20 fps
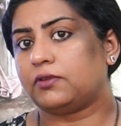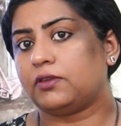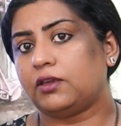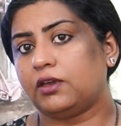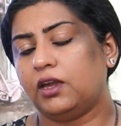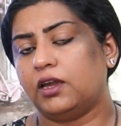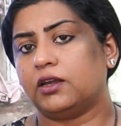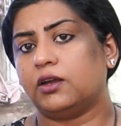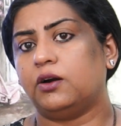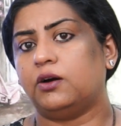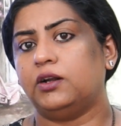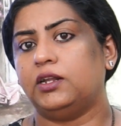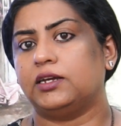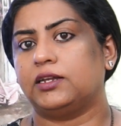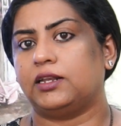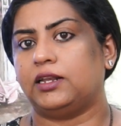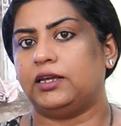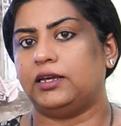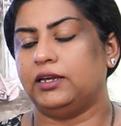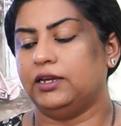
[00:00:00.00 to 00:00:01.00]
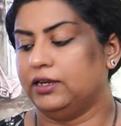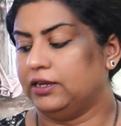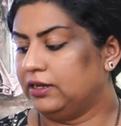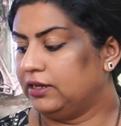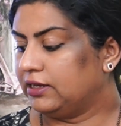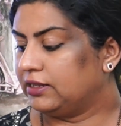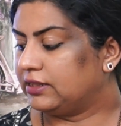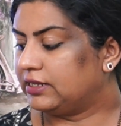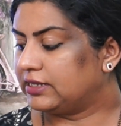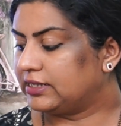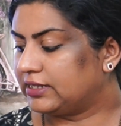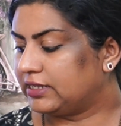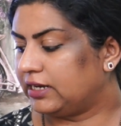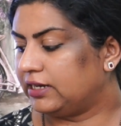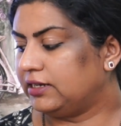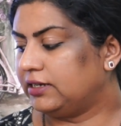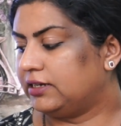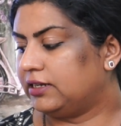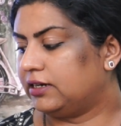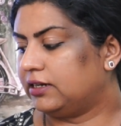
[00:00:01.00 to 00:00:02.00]
Accordingly, the
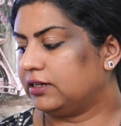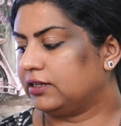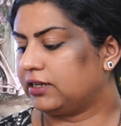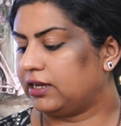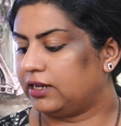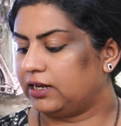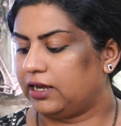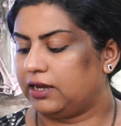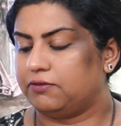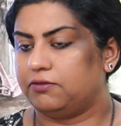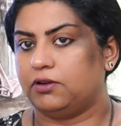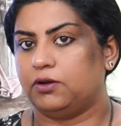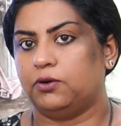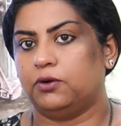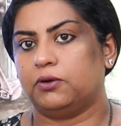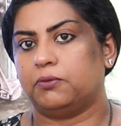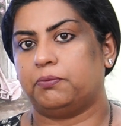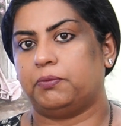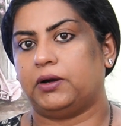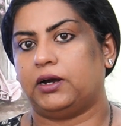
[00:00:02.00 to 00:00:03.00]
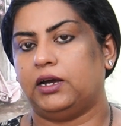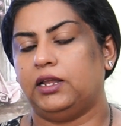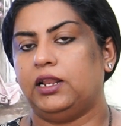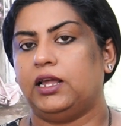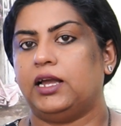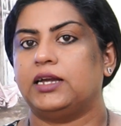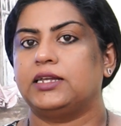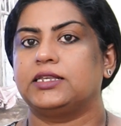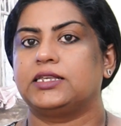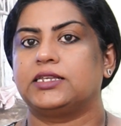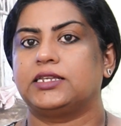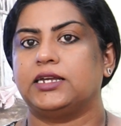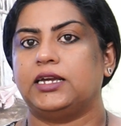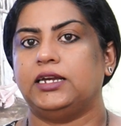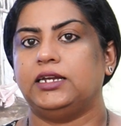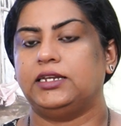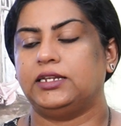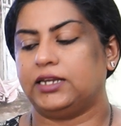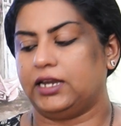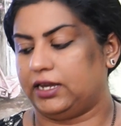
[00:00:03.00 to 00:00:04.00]
center can have Lokpal and
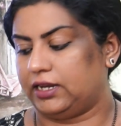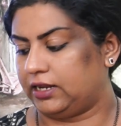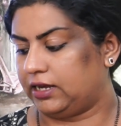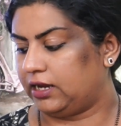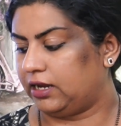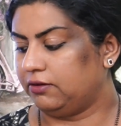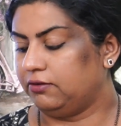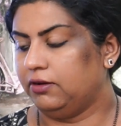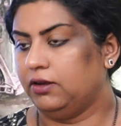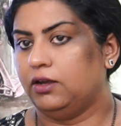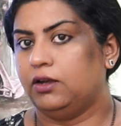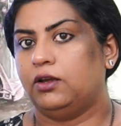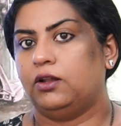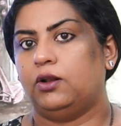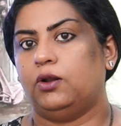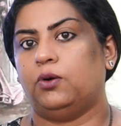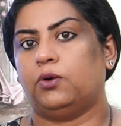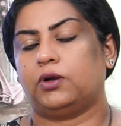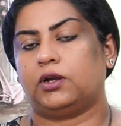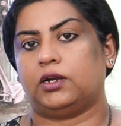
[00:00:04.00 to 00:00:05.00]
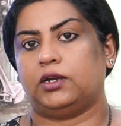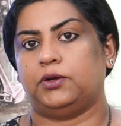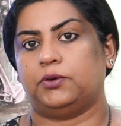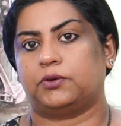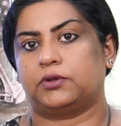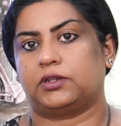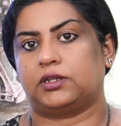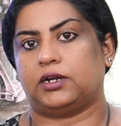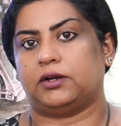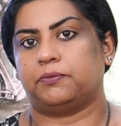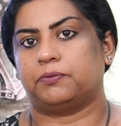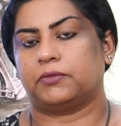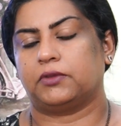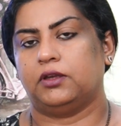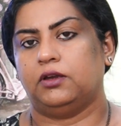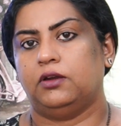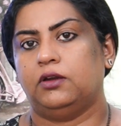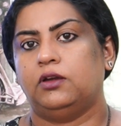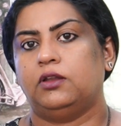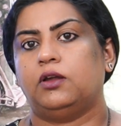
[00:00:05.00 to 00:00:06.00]
state can have Lokayukta.
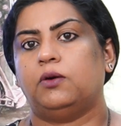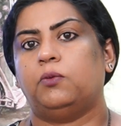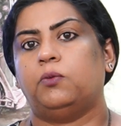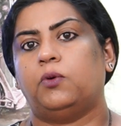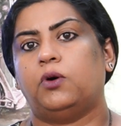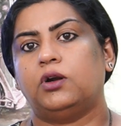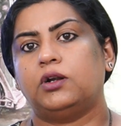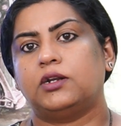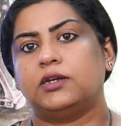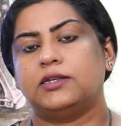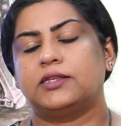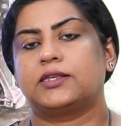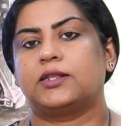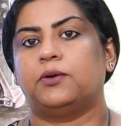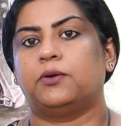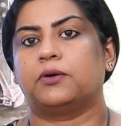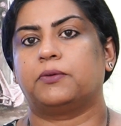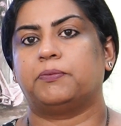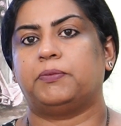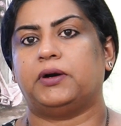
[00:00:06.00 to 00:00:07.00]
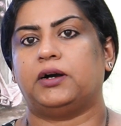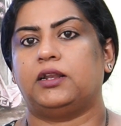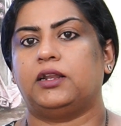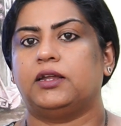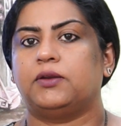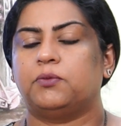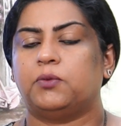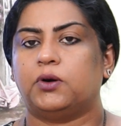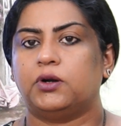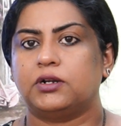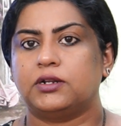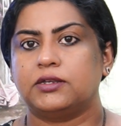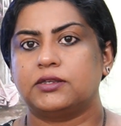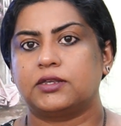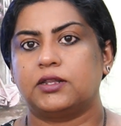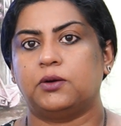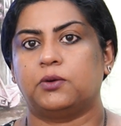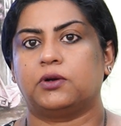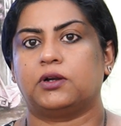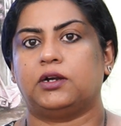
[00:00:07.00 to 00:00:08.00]
Now, what is Lokpal and what is
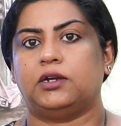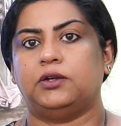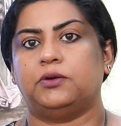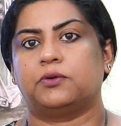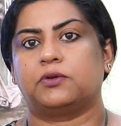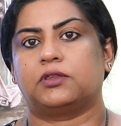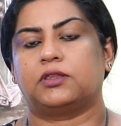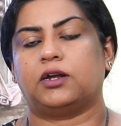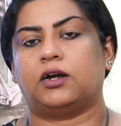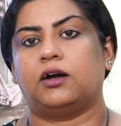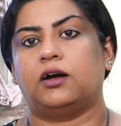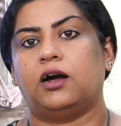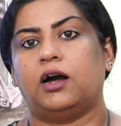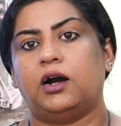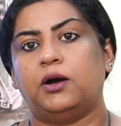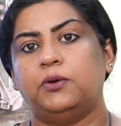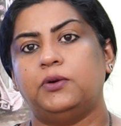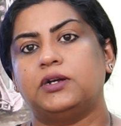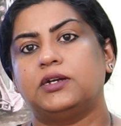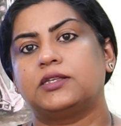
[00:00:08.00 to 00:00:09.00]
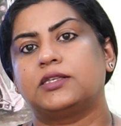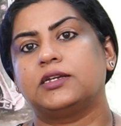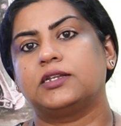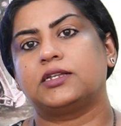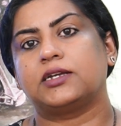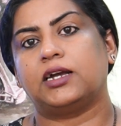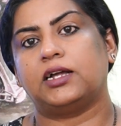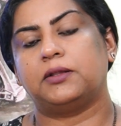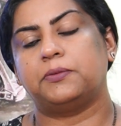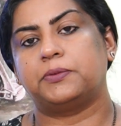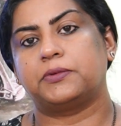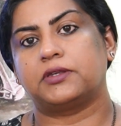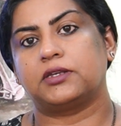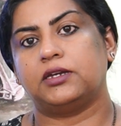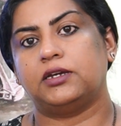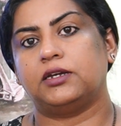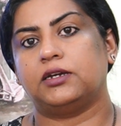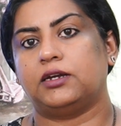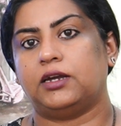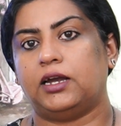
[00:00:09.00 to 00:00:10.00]
Lokayukta? How does it
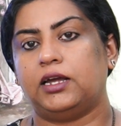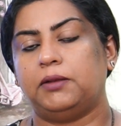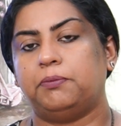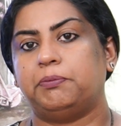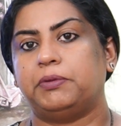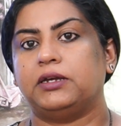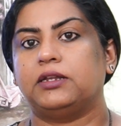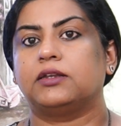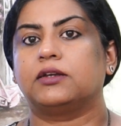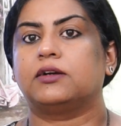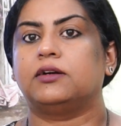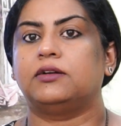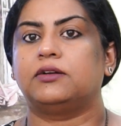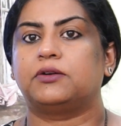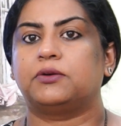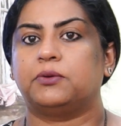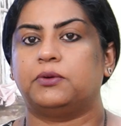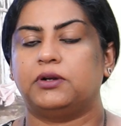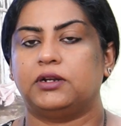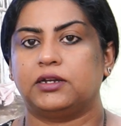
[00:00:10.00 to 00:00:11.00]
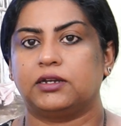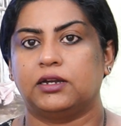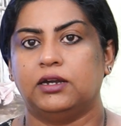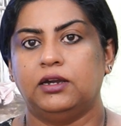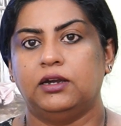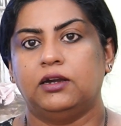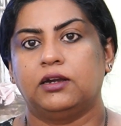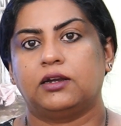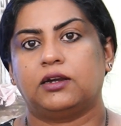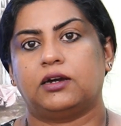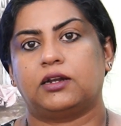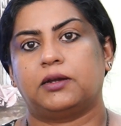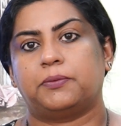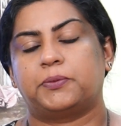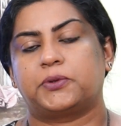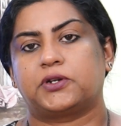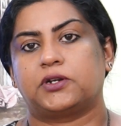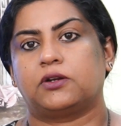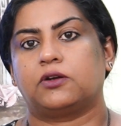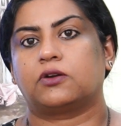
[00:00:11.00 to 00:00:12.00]
help in controlling
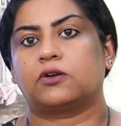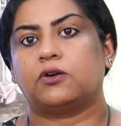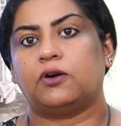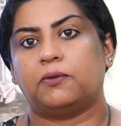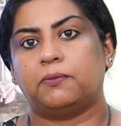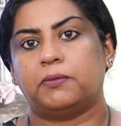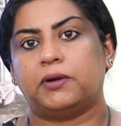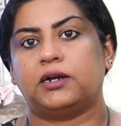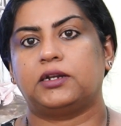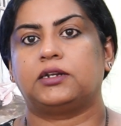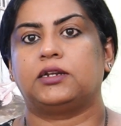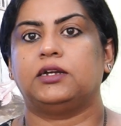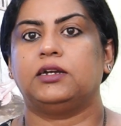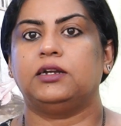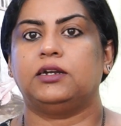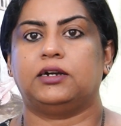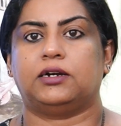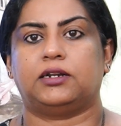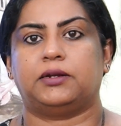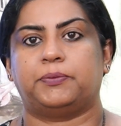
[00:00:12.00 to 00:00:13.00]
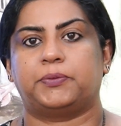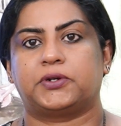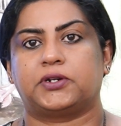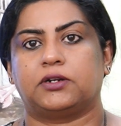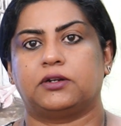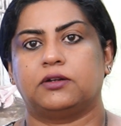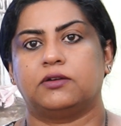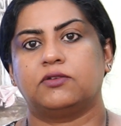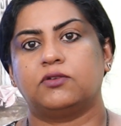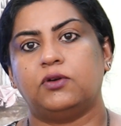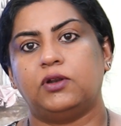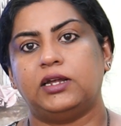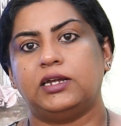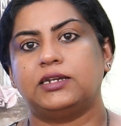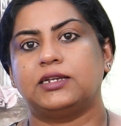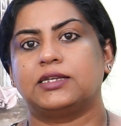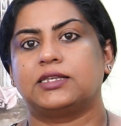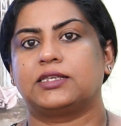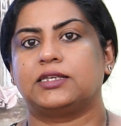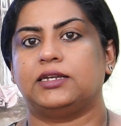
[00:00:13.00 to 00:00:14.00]
corruption or combating corruption? So, let
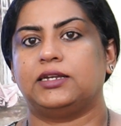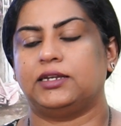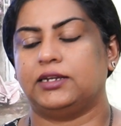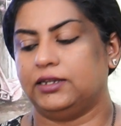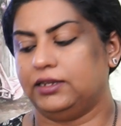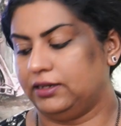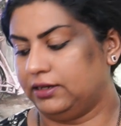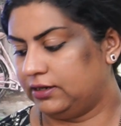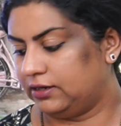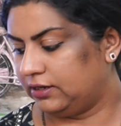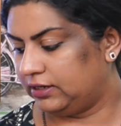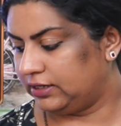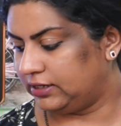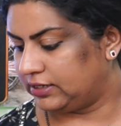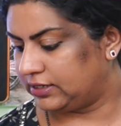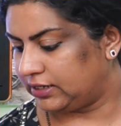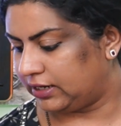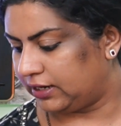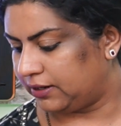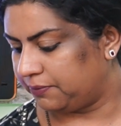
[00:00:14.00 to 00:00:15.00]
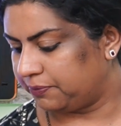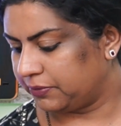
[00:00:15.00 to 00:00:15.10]
us see in detail.